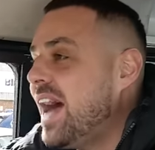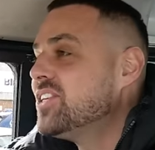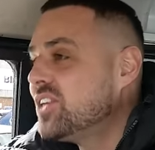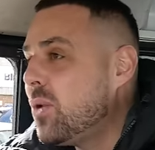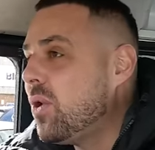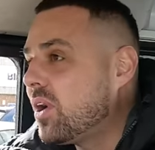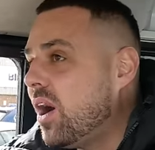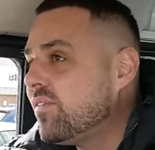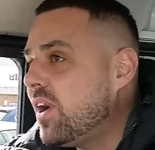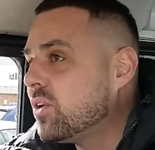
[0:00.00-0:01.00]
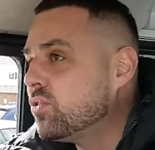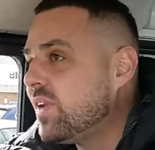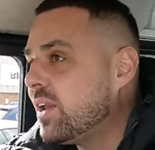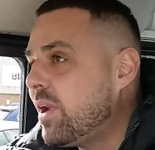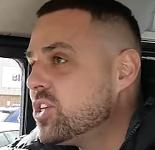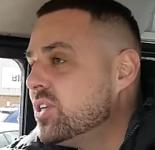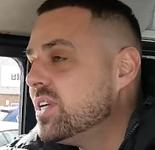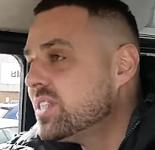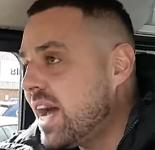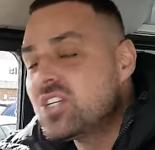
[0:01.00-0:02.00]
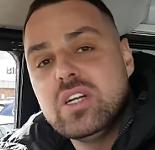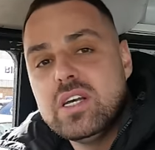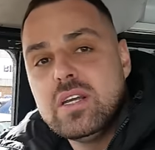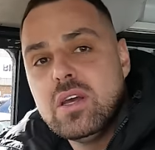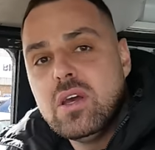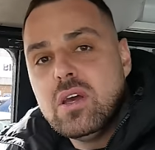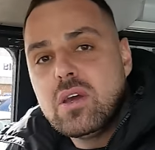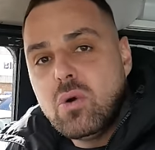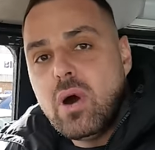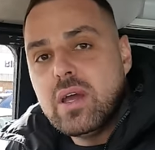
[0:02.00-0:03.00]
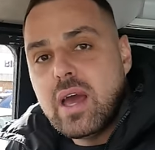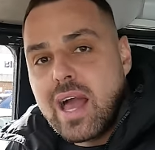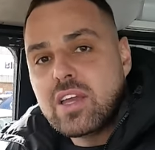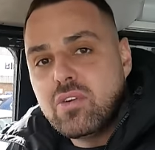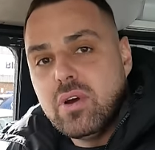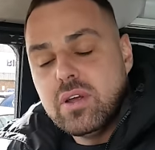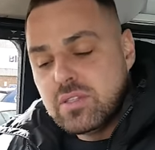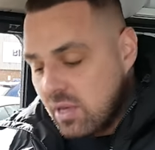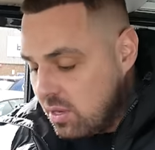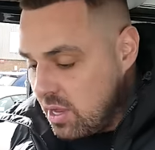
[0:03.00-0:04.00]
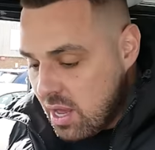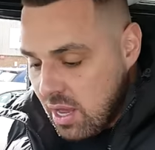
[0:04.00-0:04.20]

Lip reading: And do you know what? Car Vertical's valuation is actually quite accurate. So